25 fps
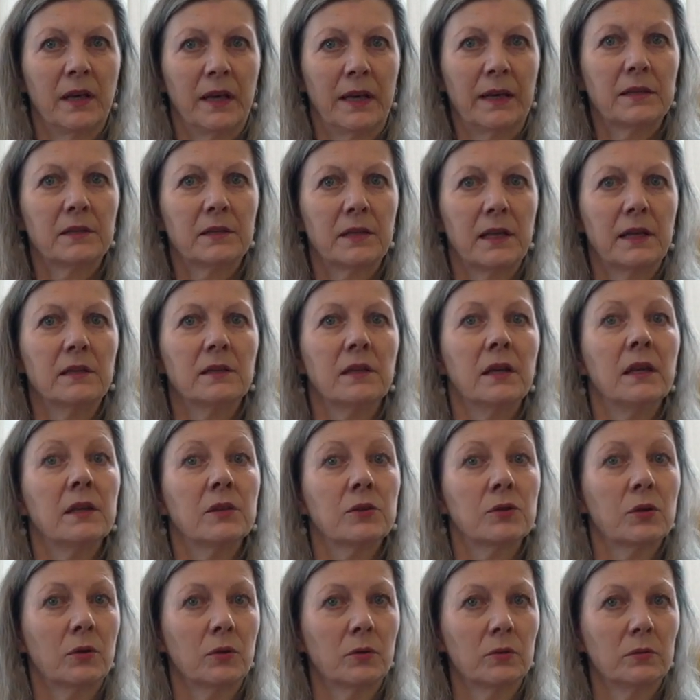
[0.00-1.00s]
And then he
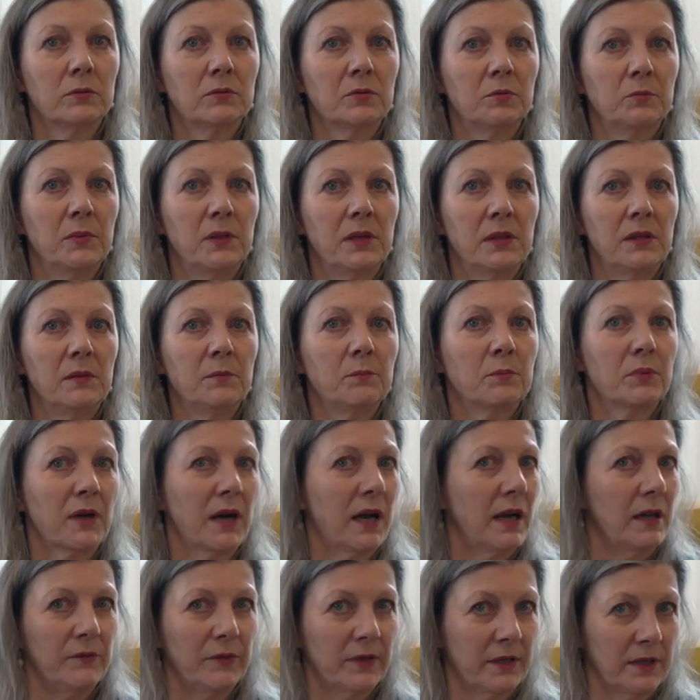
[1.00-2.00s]
told me
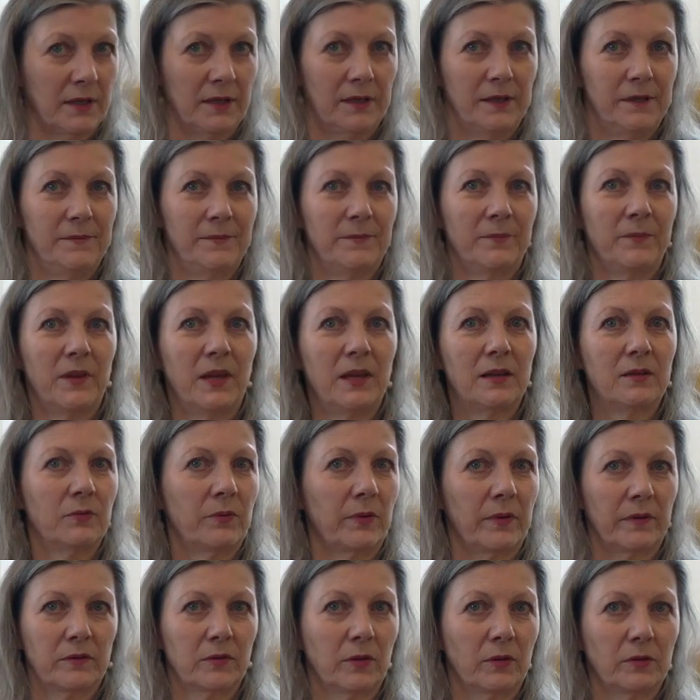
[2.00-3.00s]
privately, it
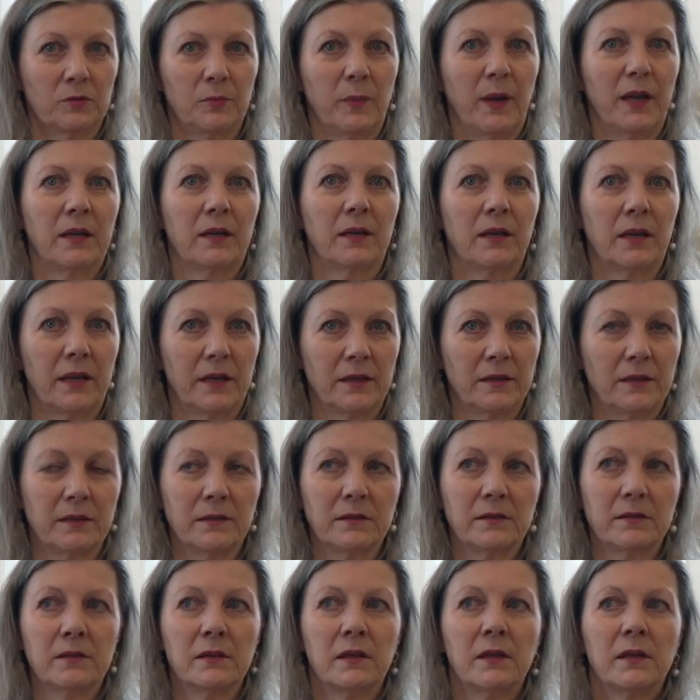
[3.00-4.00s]
was not my
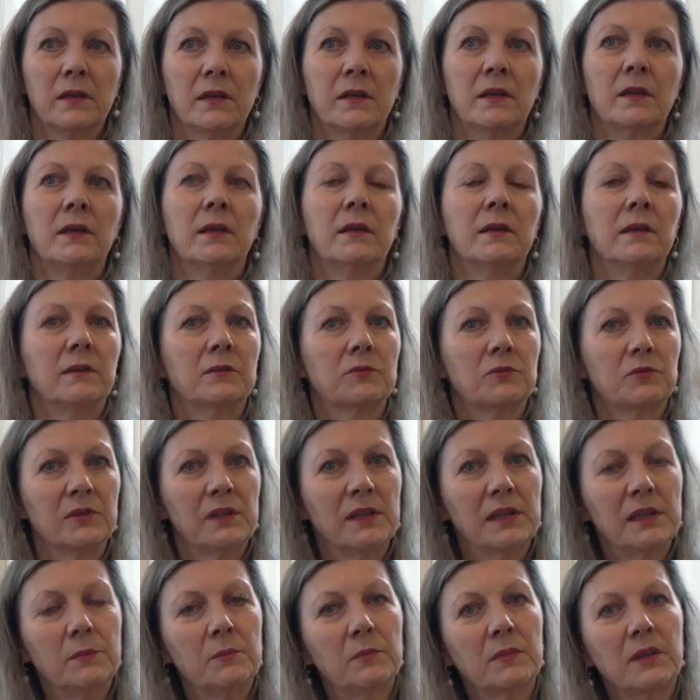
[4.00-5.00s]
client, a
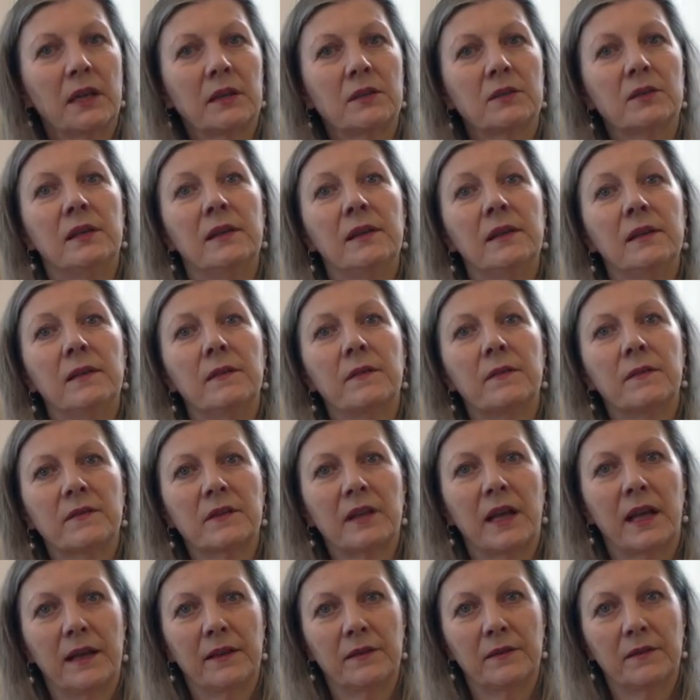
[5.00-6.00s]
dream that he
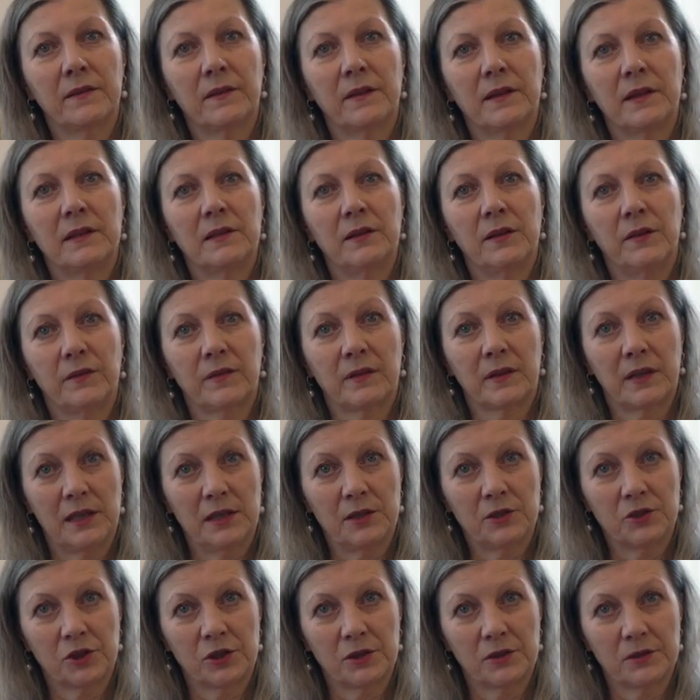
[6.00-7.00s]
stands in his
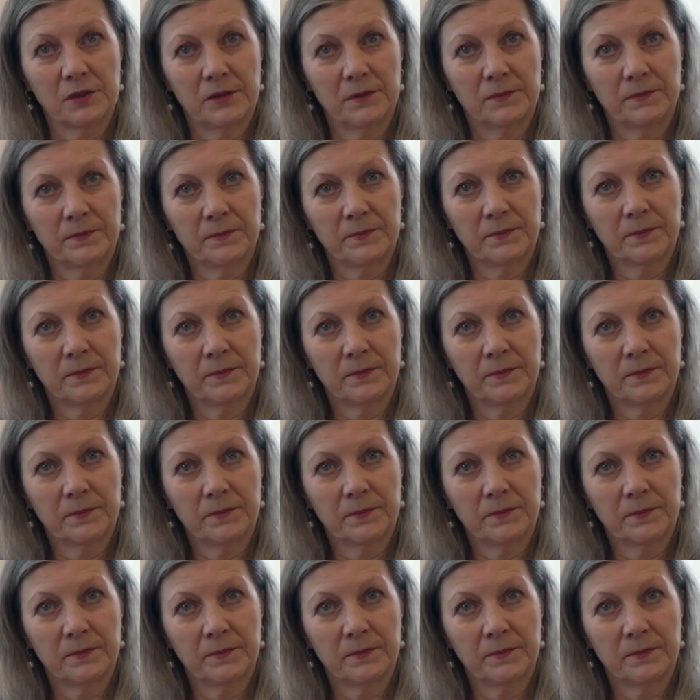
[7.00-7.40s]
kitchen.